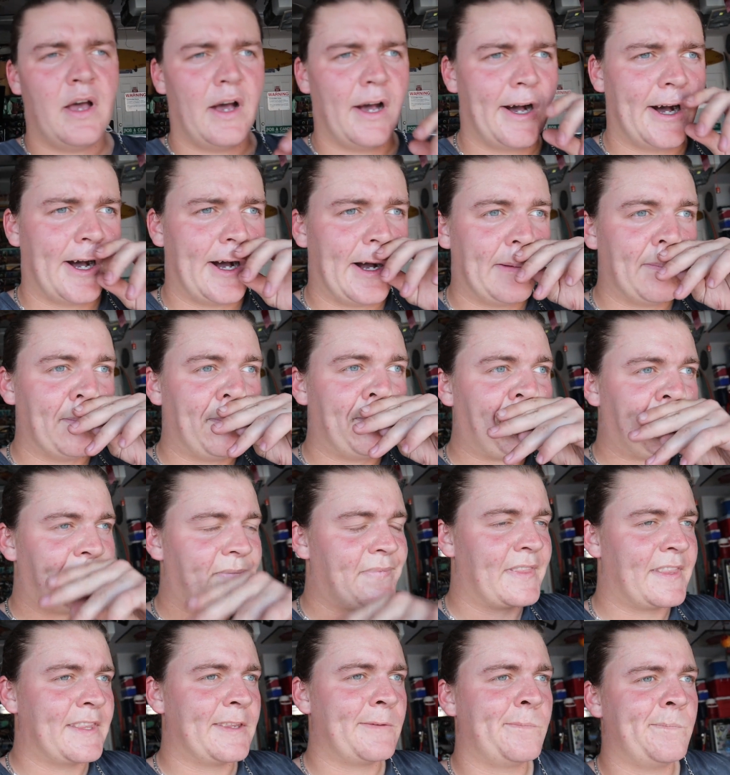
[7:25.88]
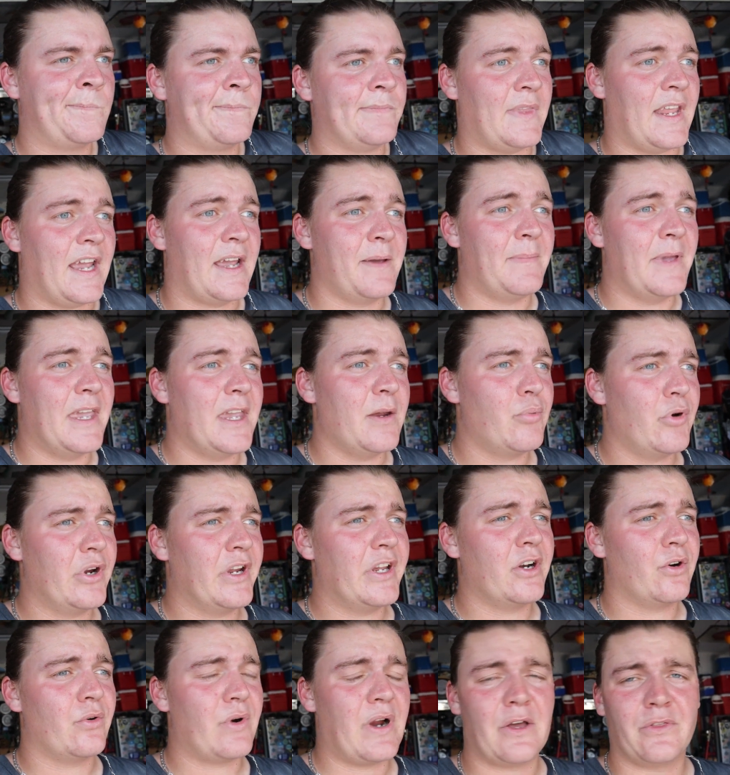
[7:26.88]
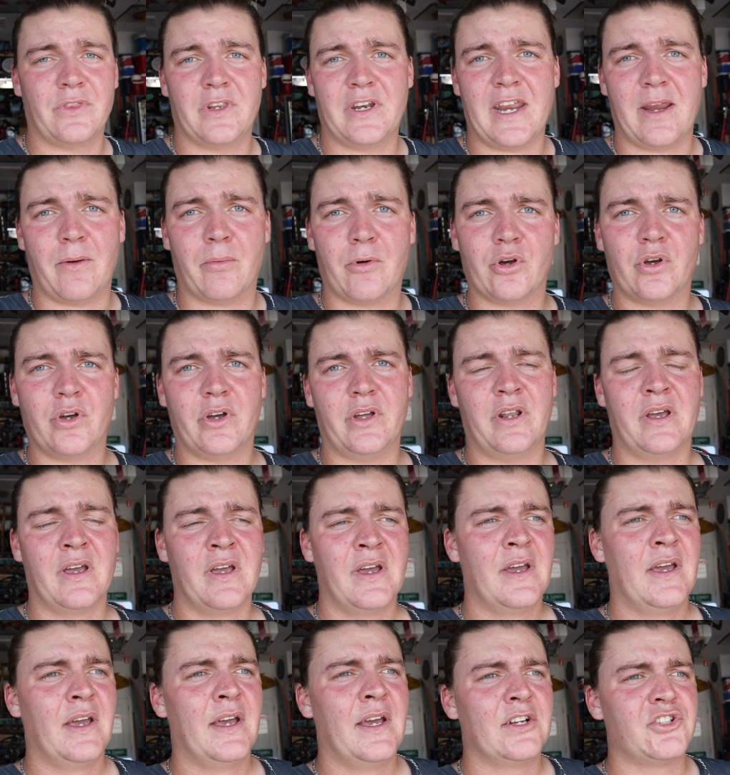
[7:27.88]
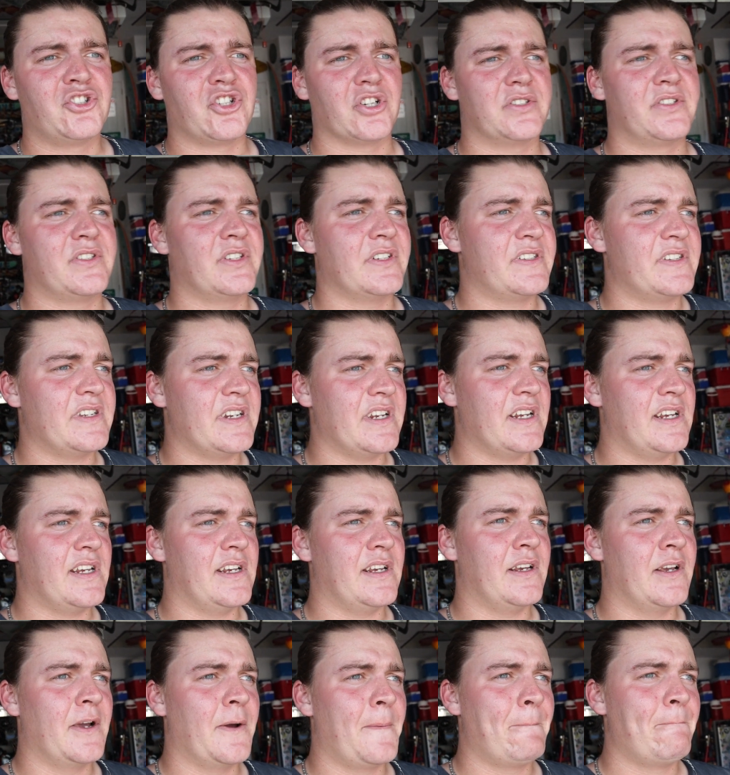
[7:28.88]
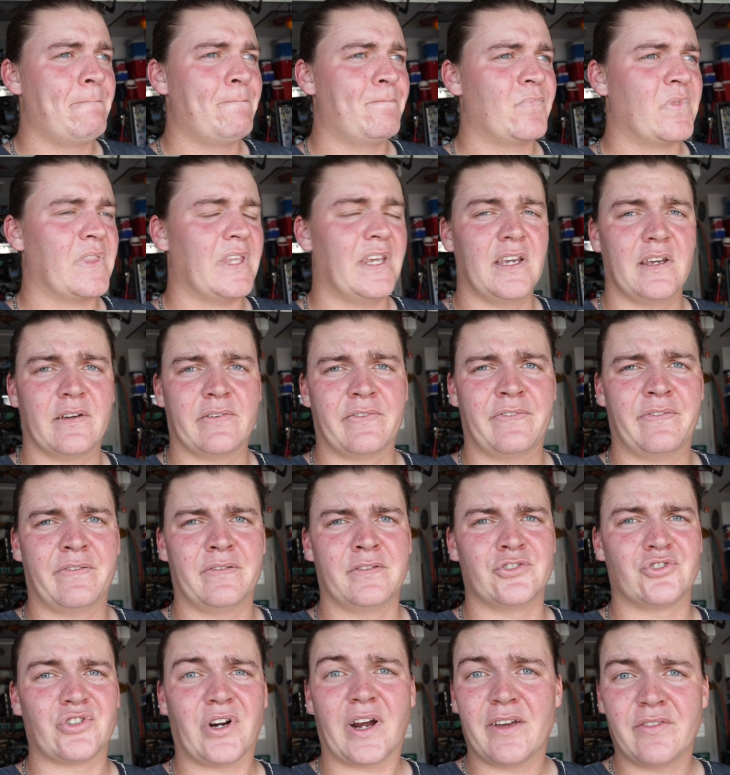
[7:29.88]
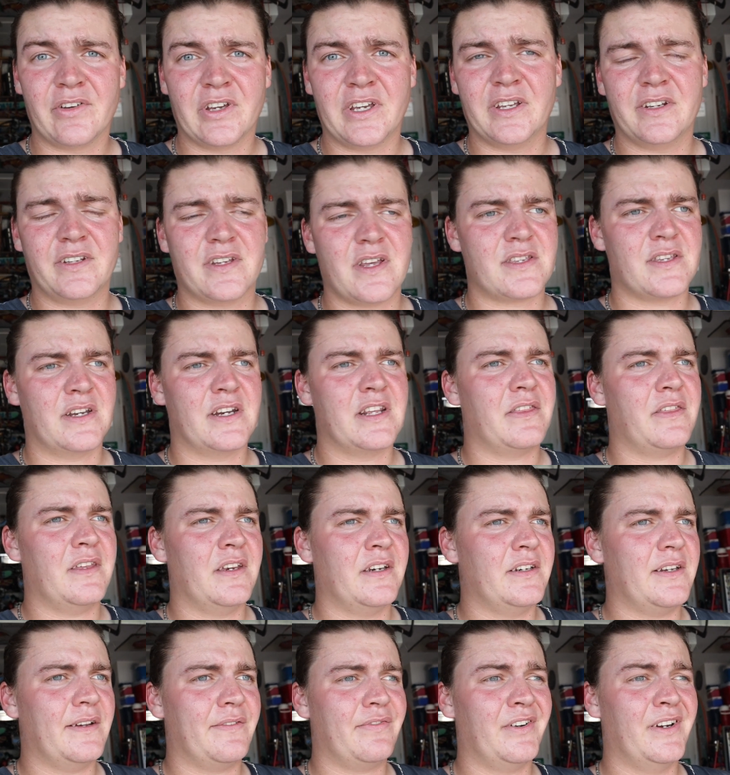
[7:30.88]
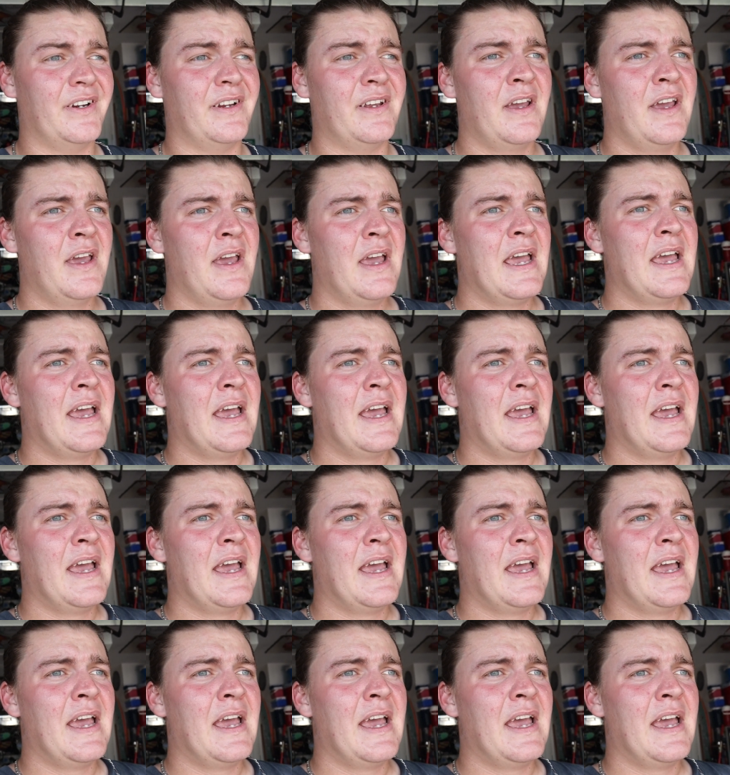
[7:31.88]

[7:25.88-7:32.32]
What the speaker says: I may bring it around the neighborhood just to see if driving it does anything different.